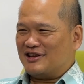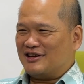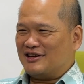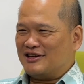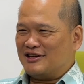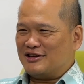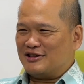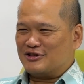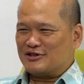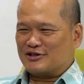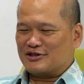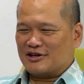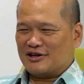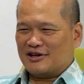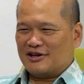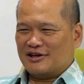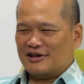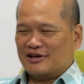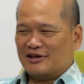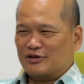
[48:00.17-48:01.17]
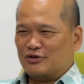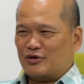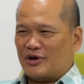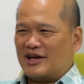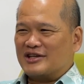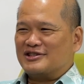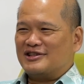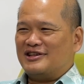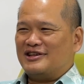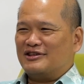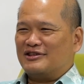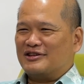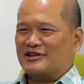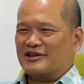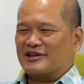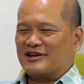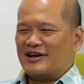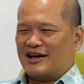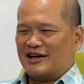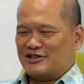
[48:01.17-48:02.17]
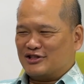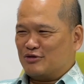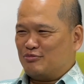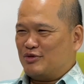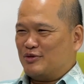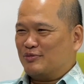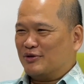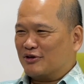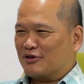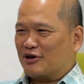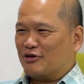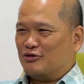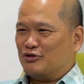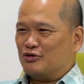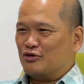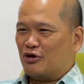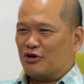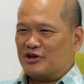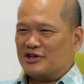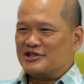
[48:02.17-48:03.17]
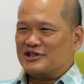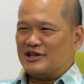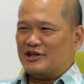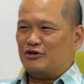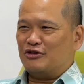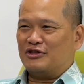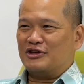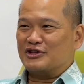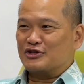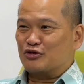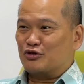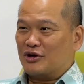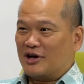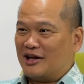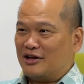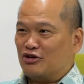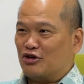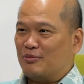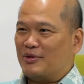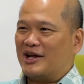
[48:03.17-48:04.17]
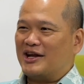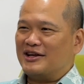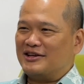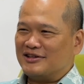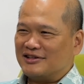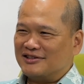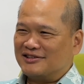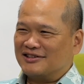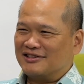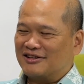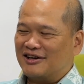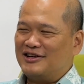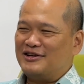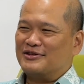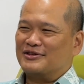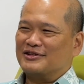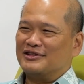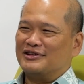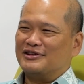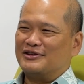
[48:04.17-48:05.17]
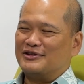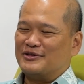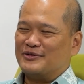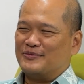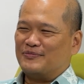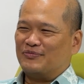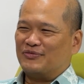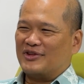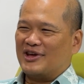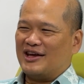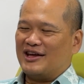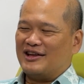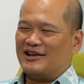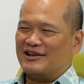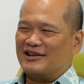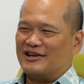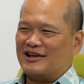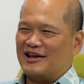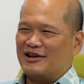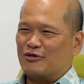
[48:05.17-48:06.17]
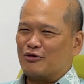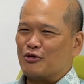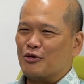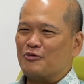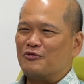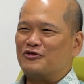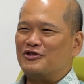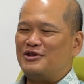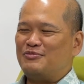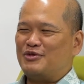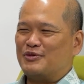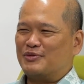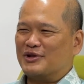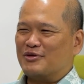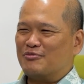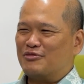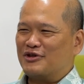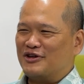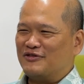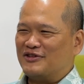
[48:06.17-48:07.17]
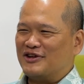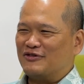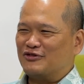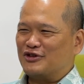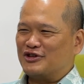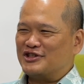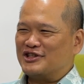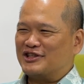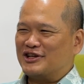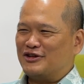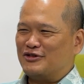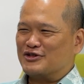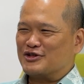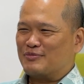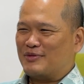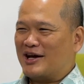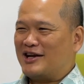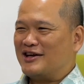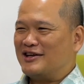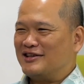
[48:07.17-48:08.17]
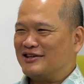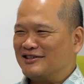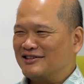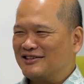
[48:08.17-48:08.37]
is to actually ask the people around you honestly, do you think it's a good idea or a bad idea, right? And hopefully people are brave enough to actually tell you it's a bad idea.